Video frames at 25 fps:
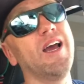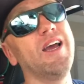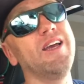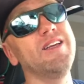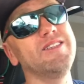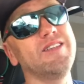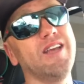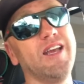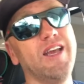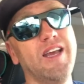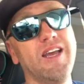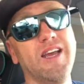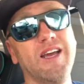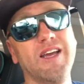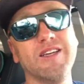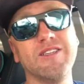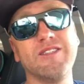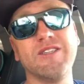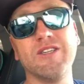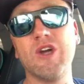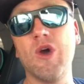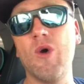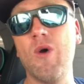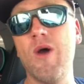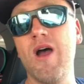Isaiah
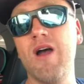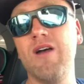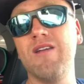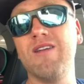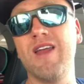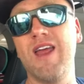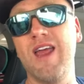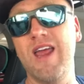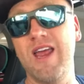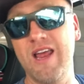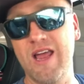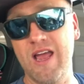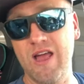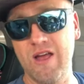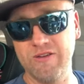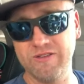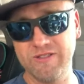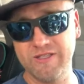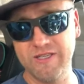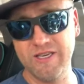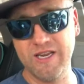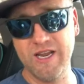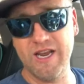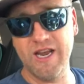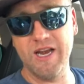to go out and hang out
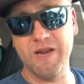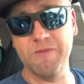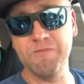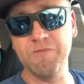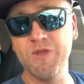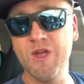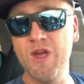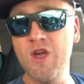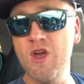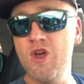today.